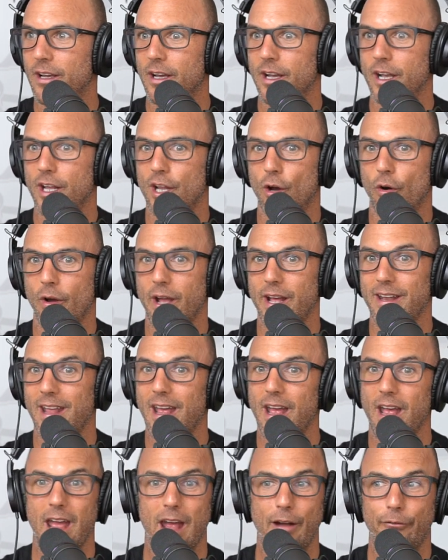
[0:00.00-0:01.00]
you know and
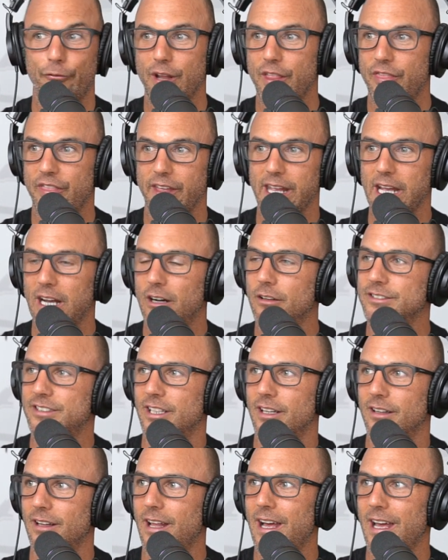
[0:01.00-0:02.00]
everything else
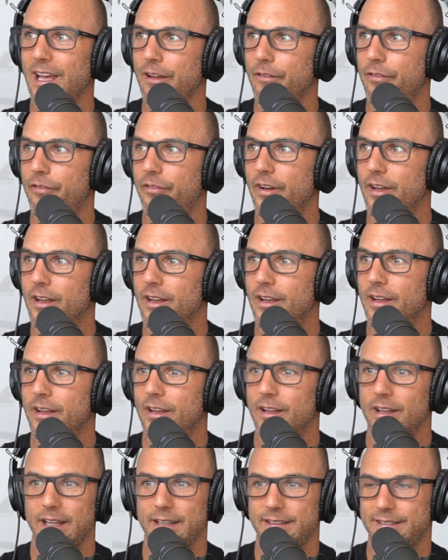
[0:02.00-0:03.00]
in life
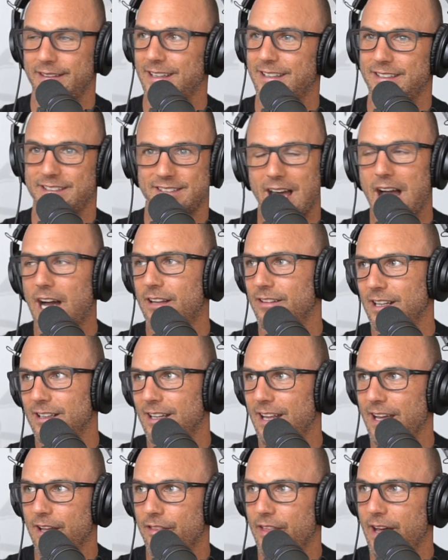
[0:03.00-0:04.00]
is exactly
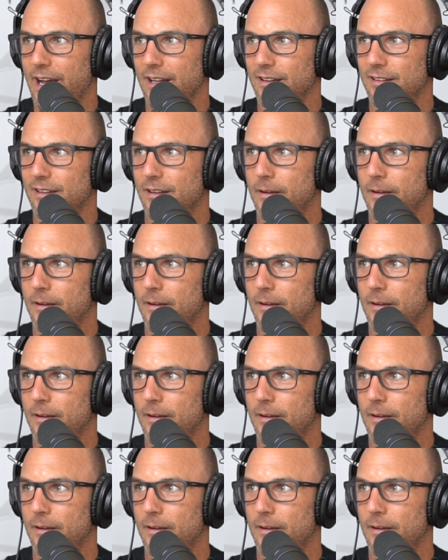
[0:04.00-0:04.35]
like that